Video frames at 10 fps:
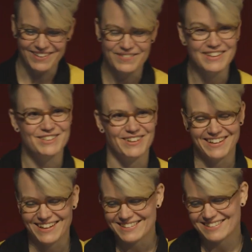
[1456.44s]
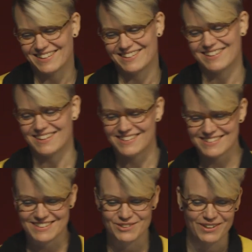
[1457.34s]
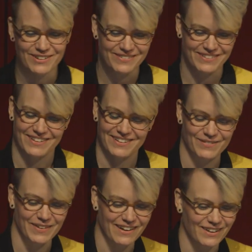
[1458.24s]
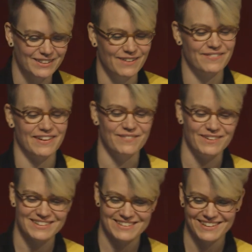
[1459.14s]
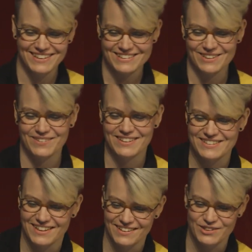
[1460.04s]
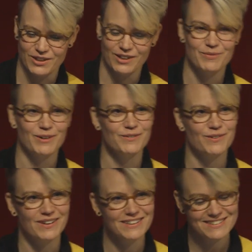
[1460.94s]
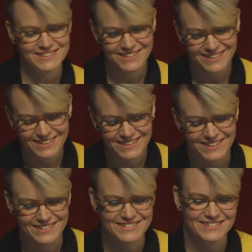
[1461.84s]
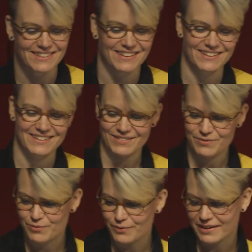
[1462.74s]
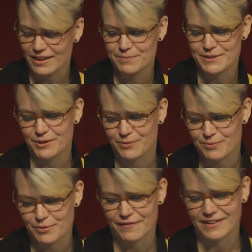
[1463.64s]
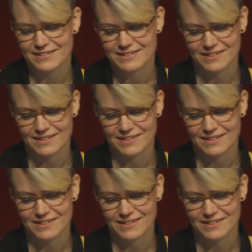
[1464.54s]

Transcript: feature ideas. This is one of my all-time favorites. Someone designed a drunk mode for us. It helps you prevent